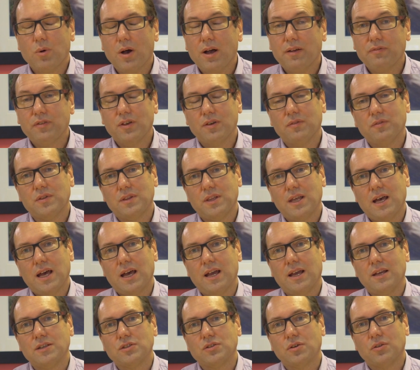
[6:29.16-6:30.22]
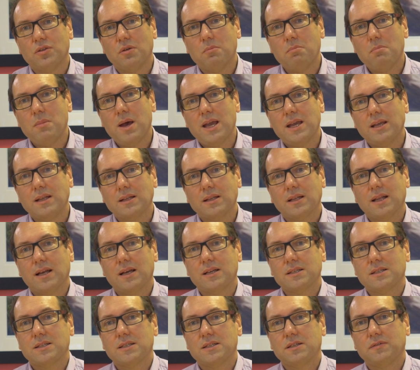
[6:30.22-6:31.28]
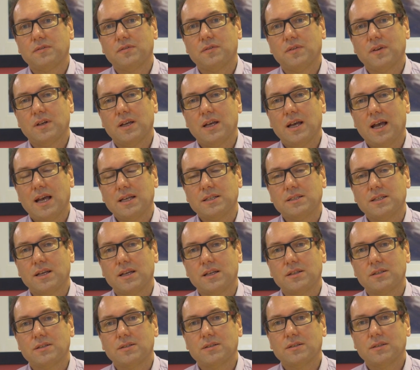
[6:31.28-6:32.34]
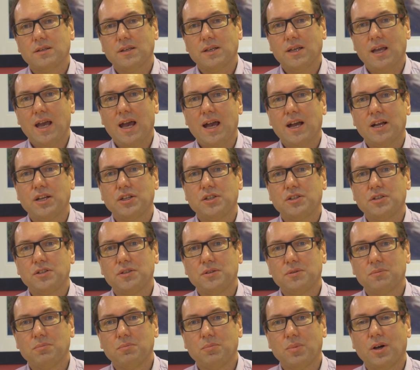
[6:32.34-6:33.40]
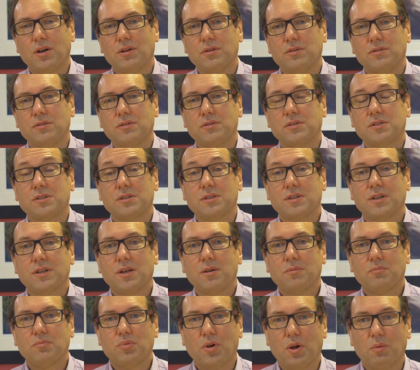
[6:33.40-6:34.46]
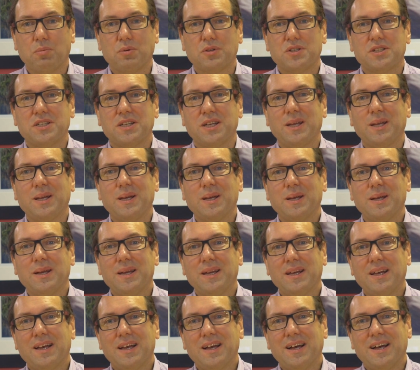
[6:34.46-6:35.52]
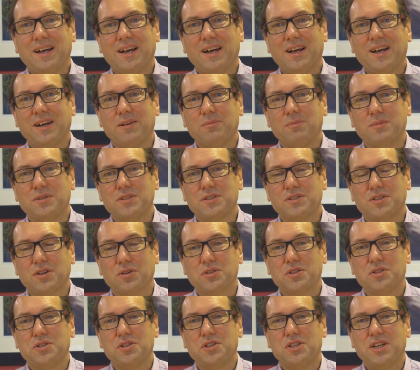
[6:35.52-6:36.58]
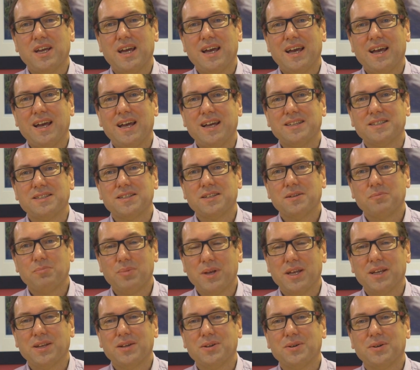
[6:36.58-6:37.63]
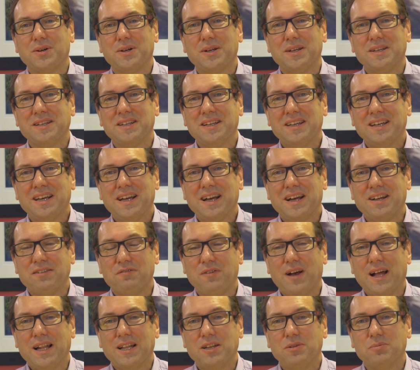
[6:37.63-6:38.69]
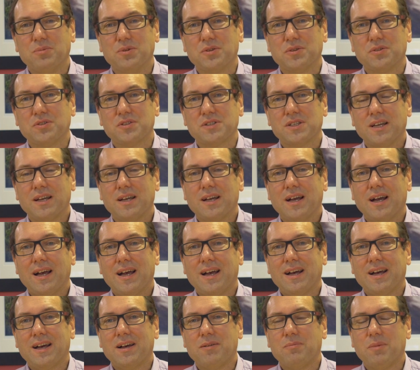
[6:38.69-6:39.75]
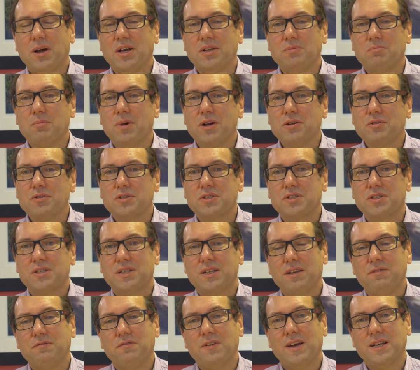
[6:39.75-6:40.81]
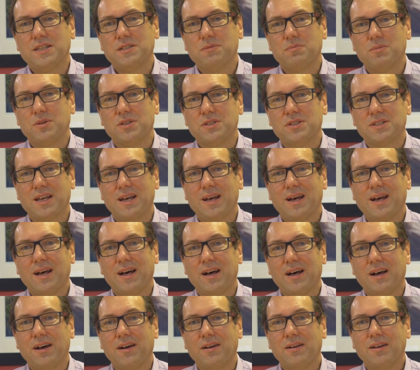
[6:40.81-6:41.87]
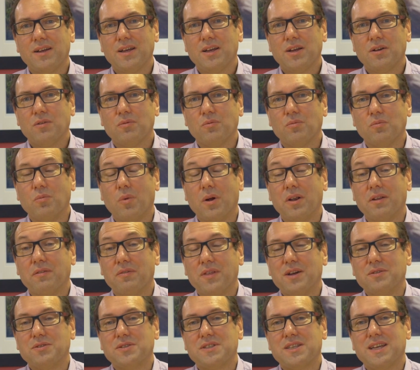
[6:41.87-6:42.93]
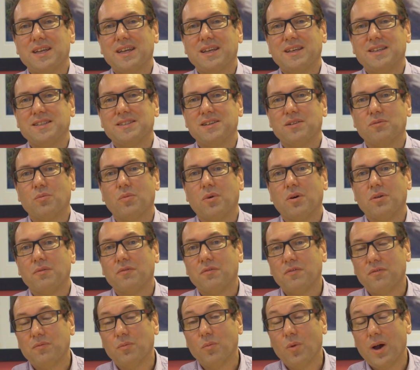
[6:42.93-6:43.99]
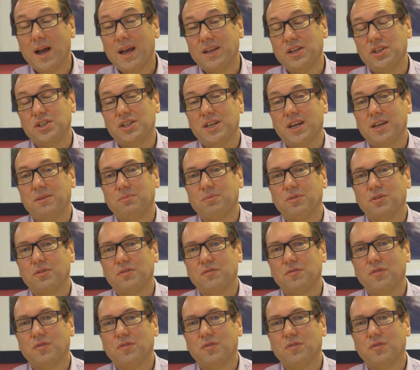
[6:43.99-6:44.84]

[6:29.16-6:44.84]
what I've covered there is all the main classes of assets: cash, bonds, property, stocks and shares, Bitcoin, and valuables. And most investments are one of those things in one way, shape, or